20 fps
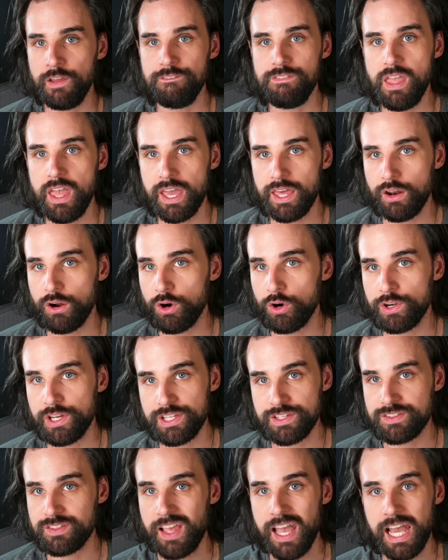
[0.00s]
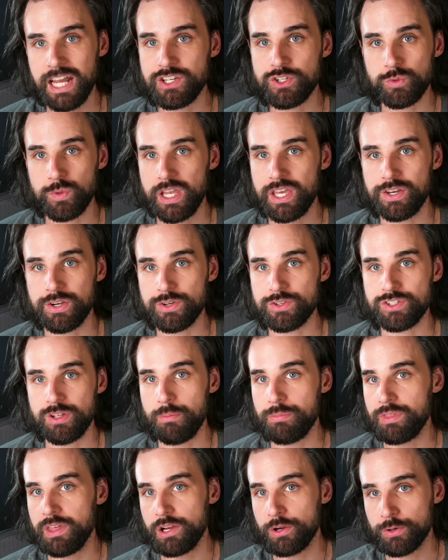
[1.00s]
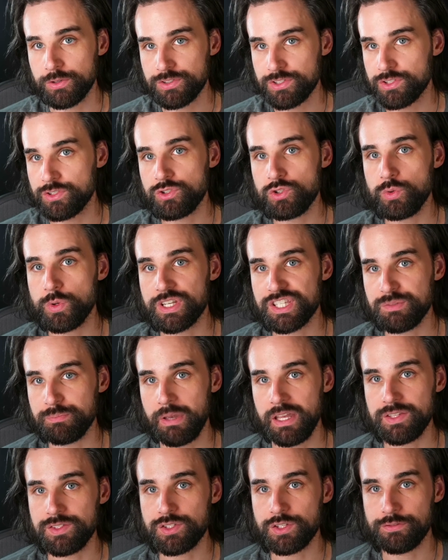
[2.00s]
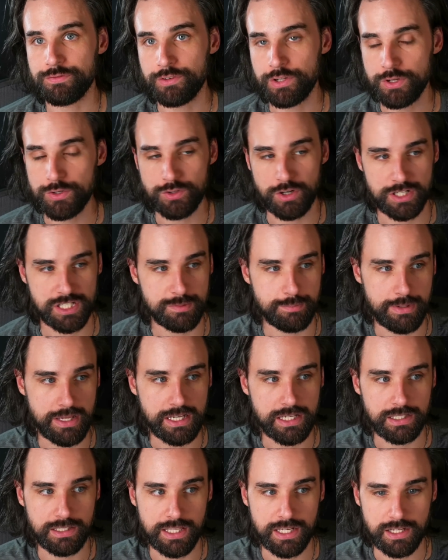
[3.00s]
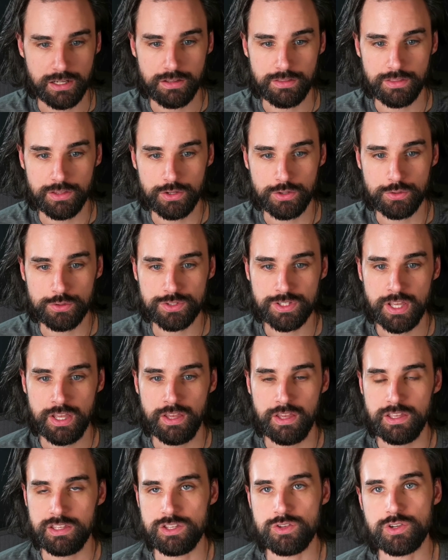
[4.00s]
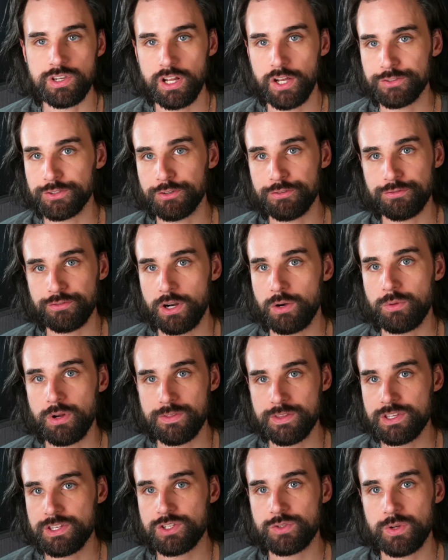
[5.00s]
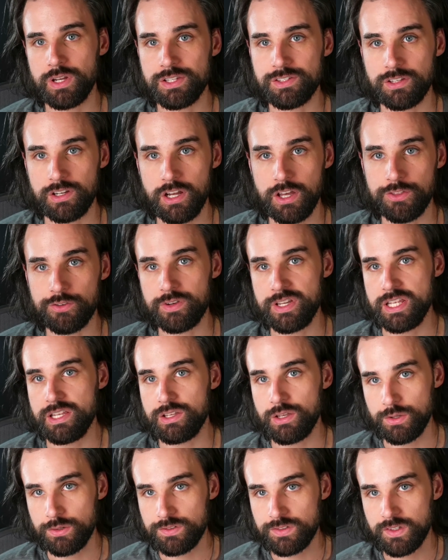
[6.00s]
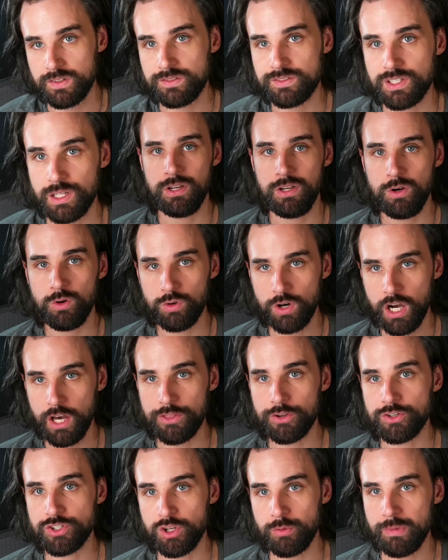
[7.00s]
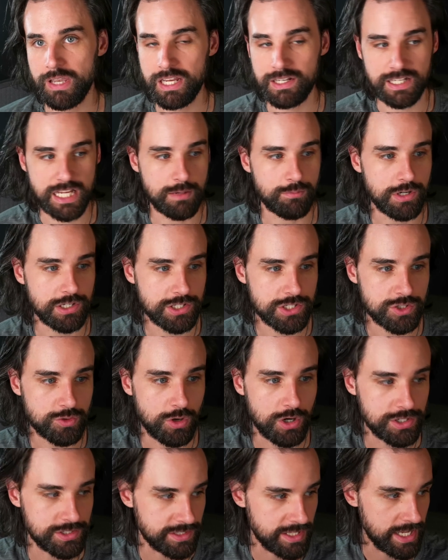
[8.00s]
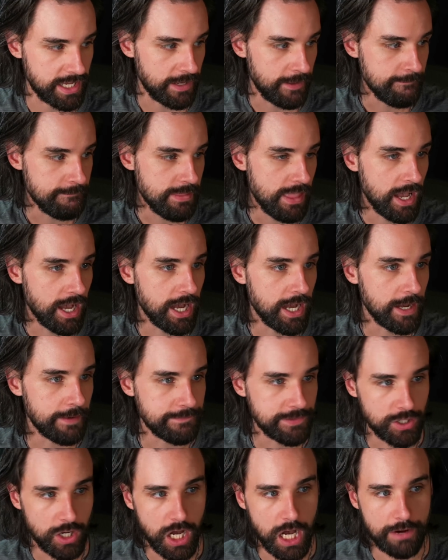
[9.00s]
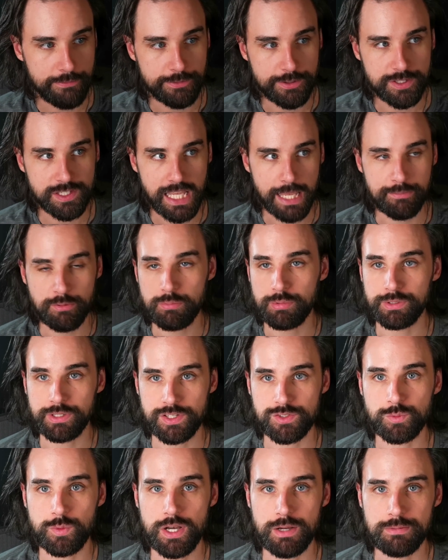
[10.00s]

had already saturated or something, or it's just too expensive for you to start speculating on those. You can also front run these trends on other ecosystems or other domain name registrars that Uh, you know, offer this capability as well.